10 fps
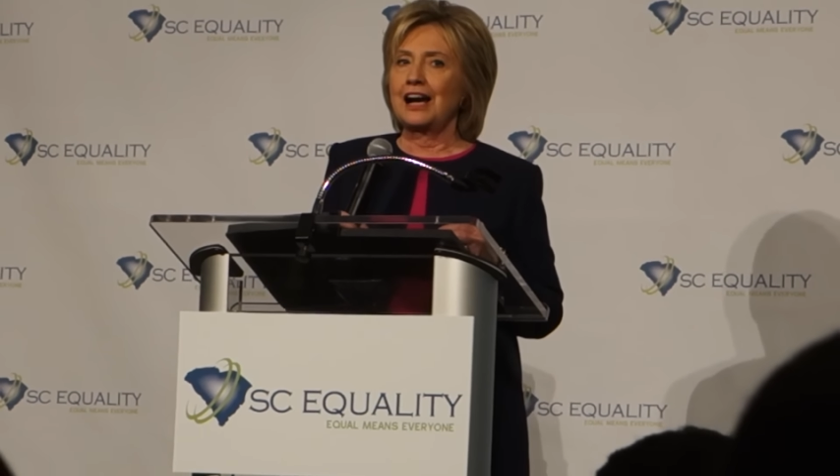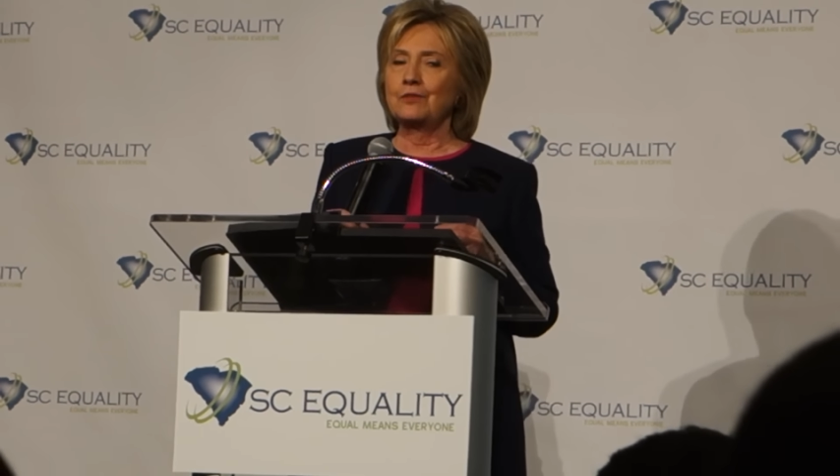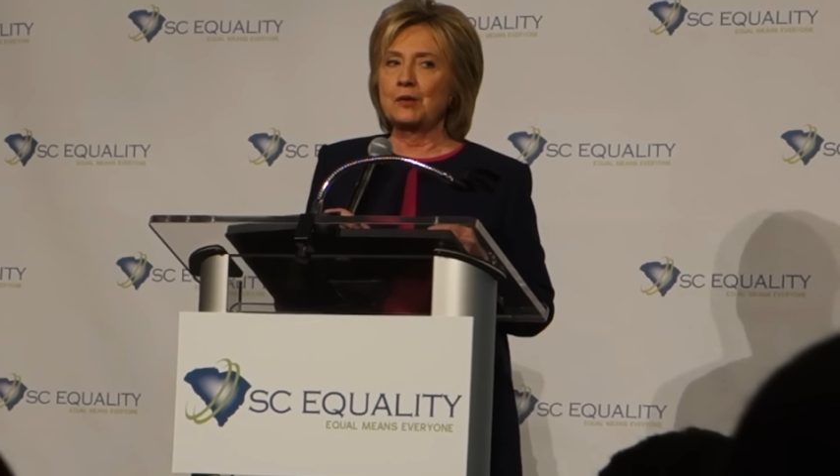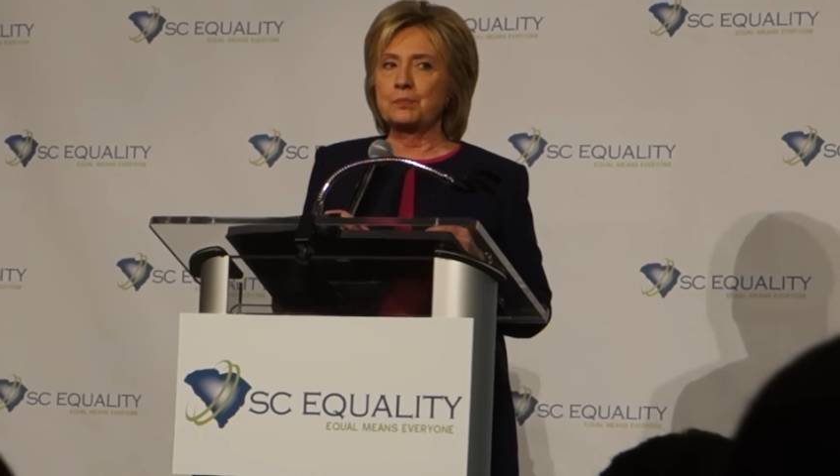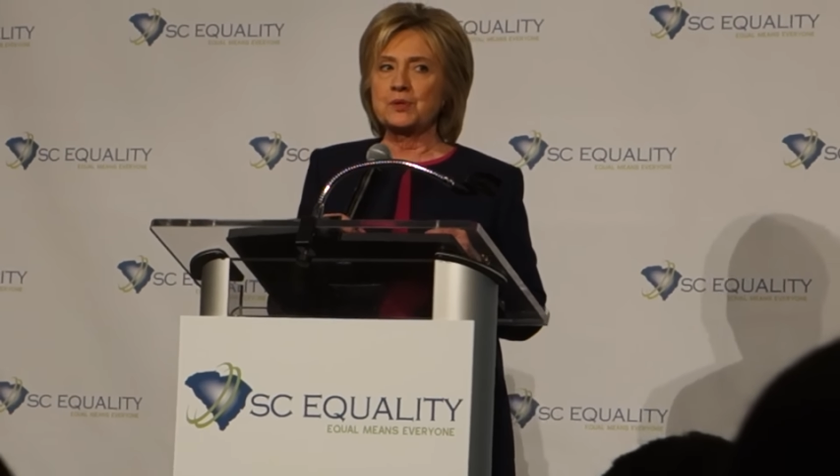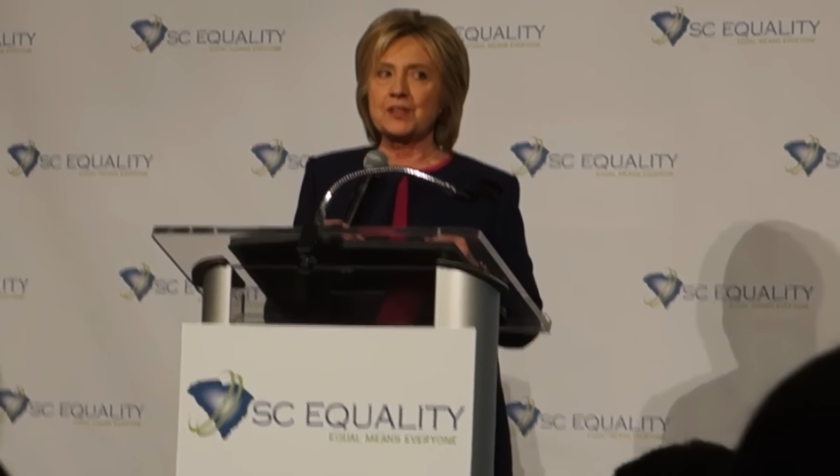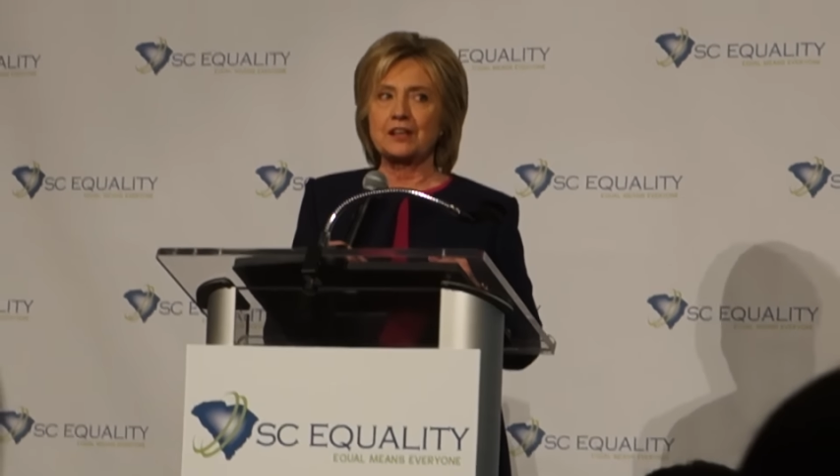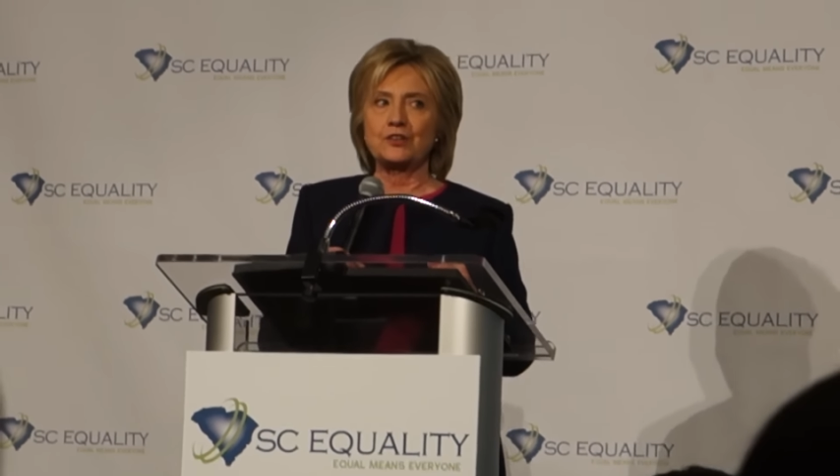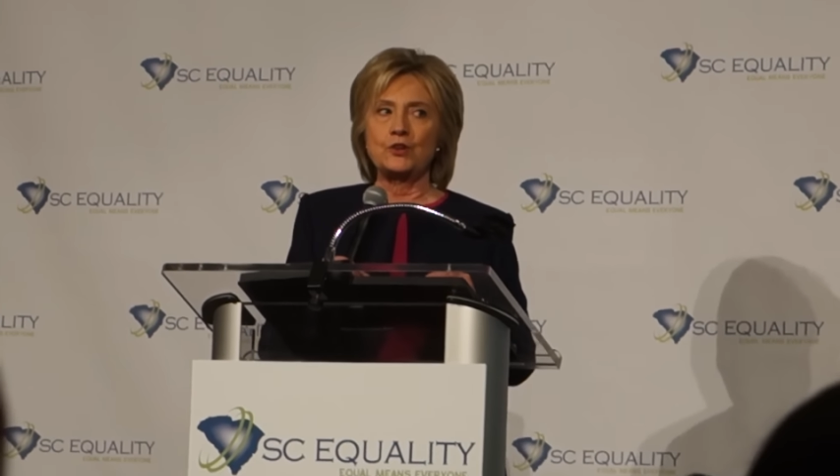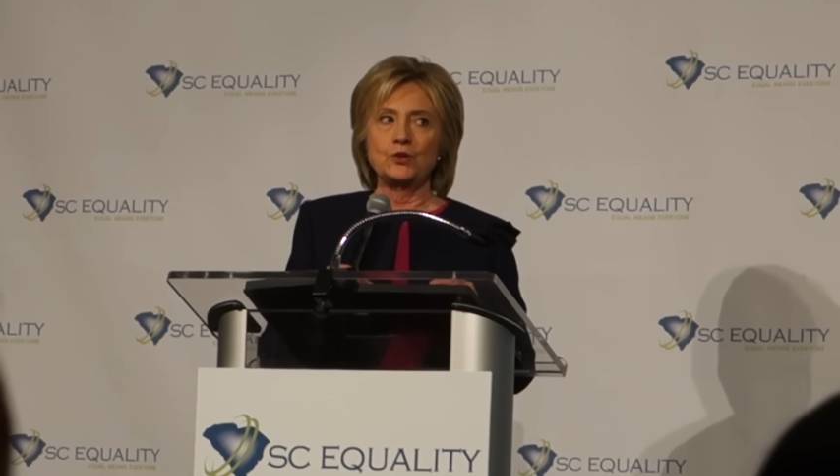I
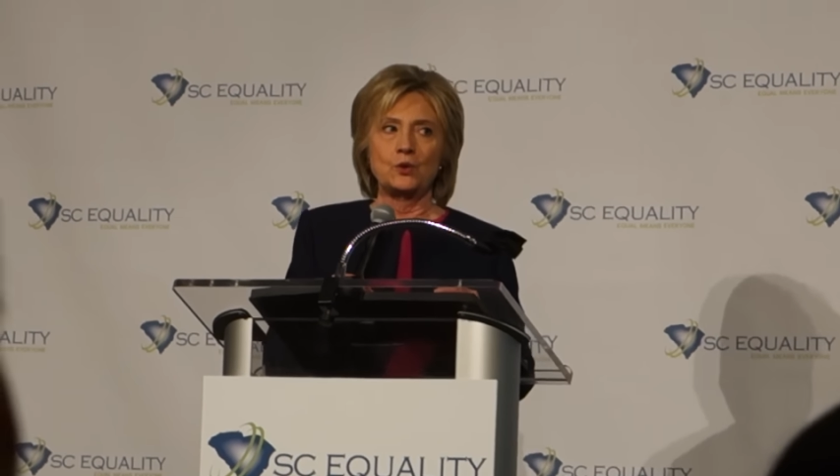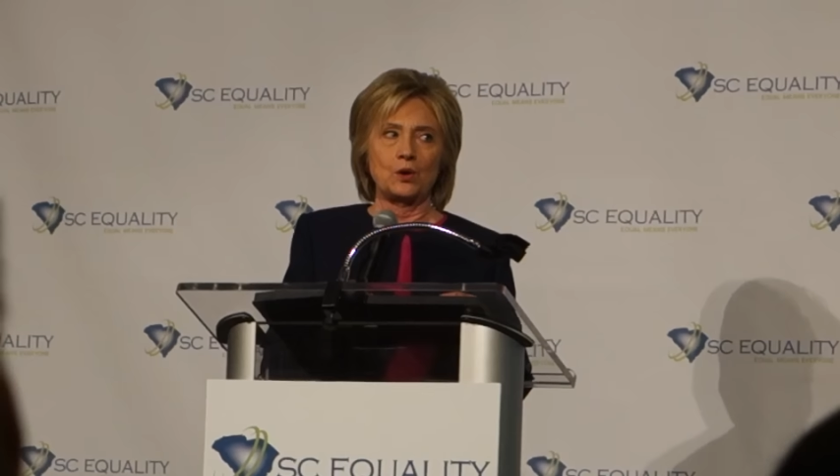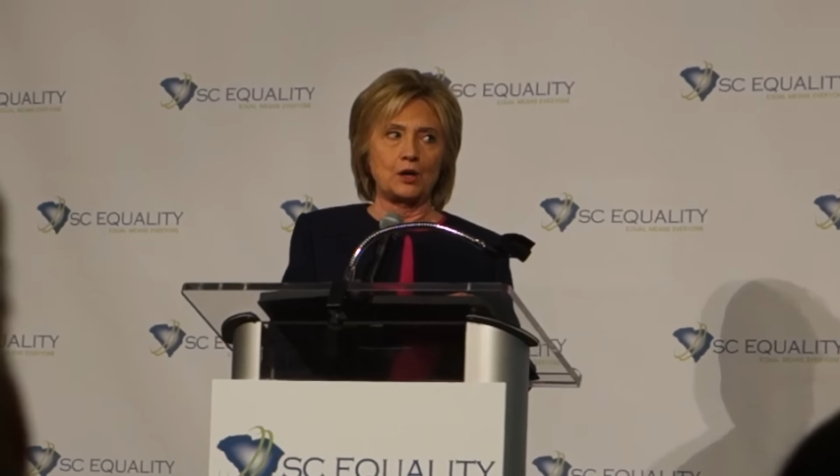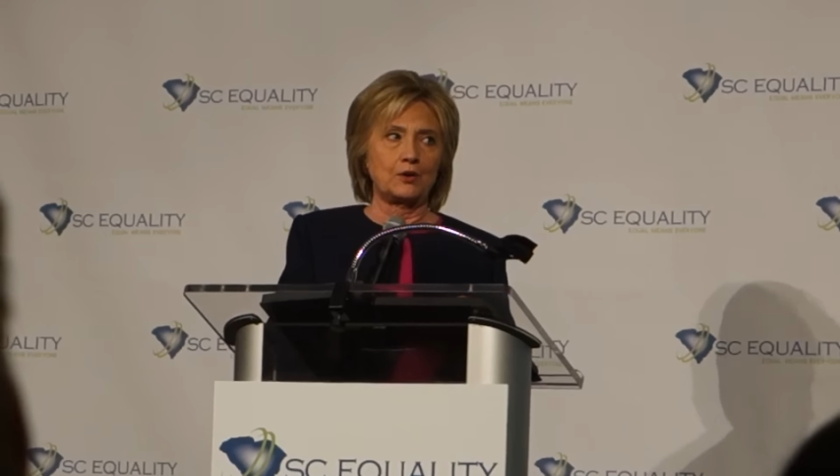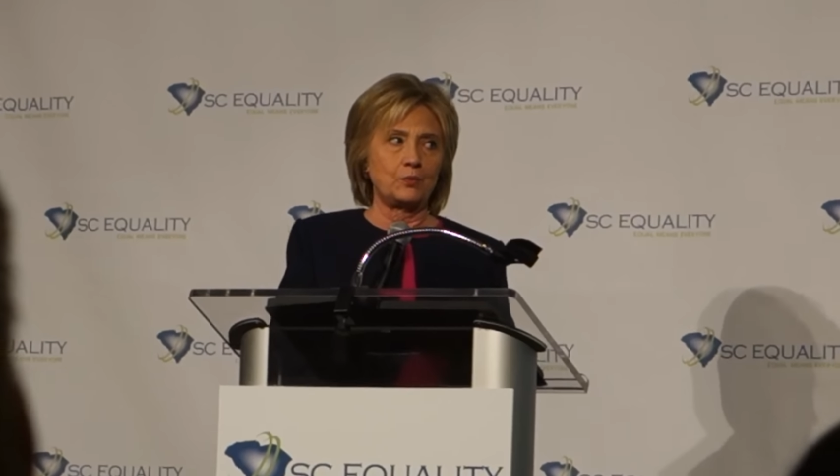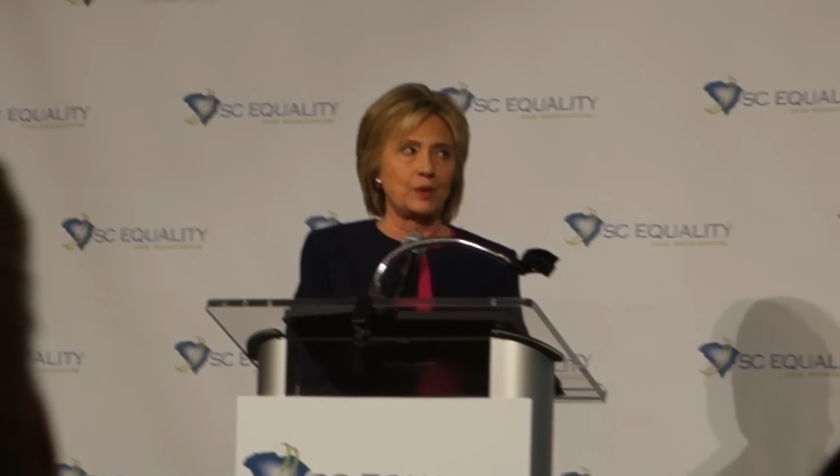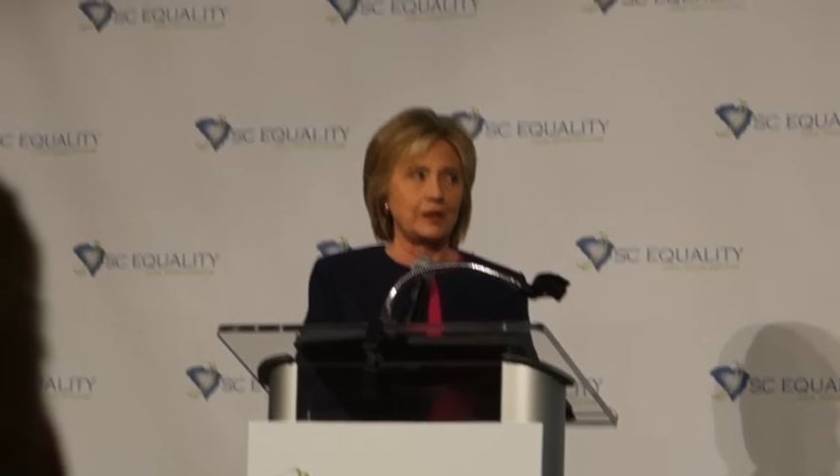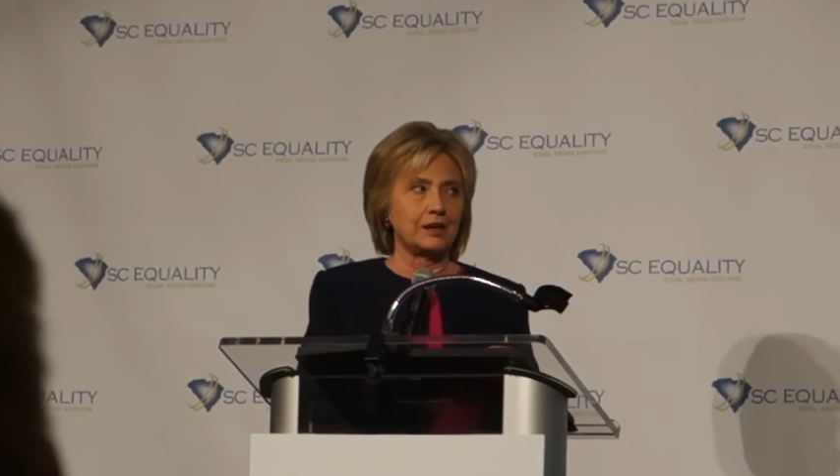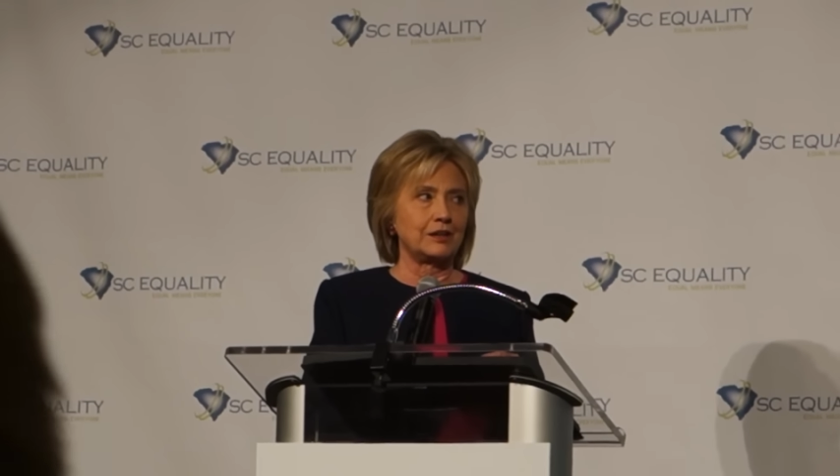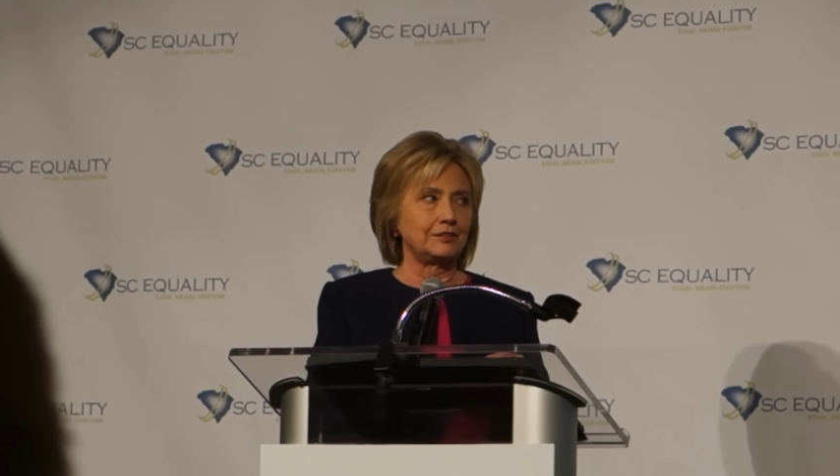represented New York,
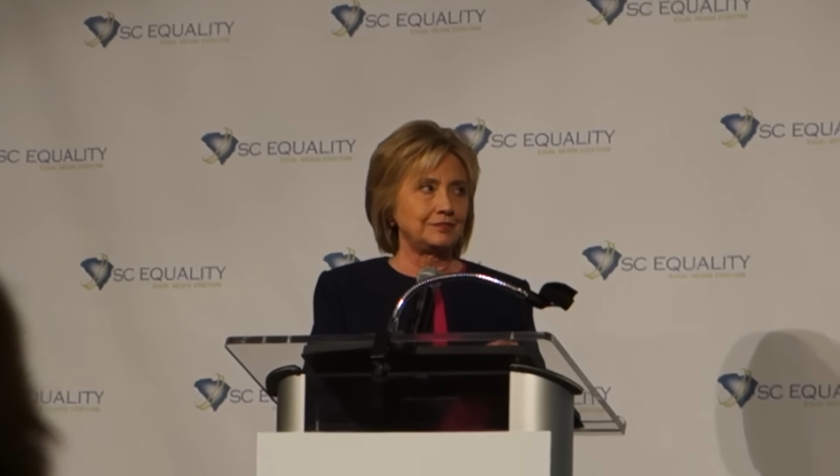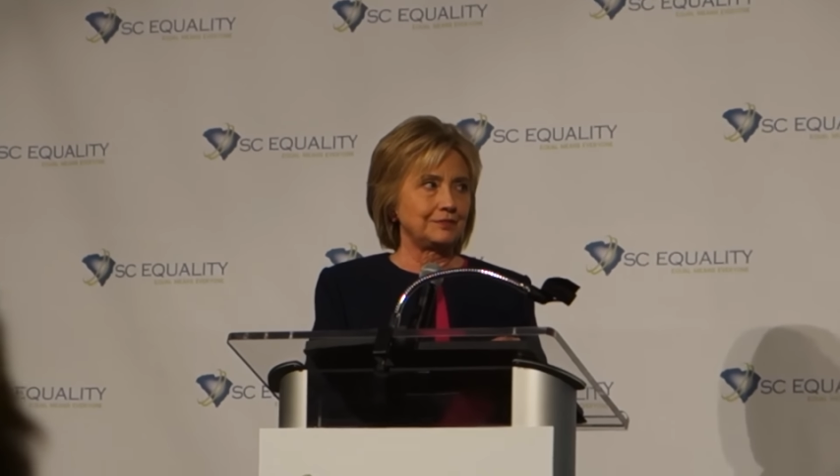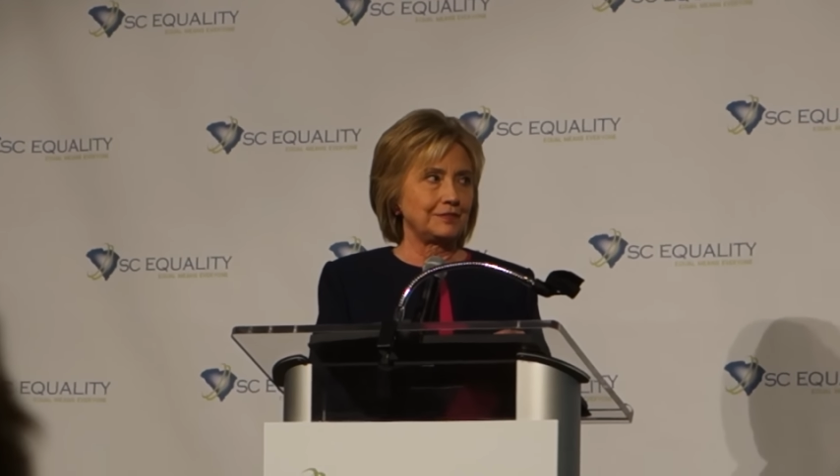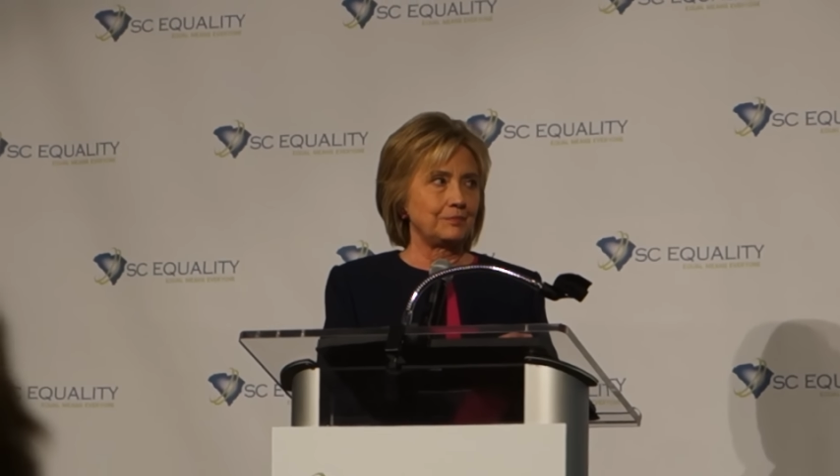where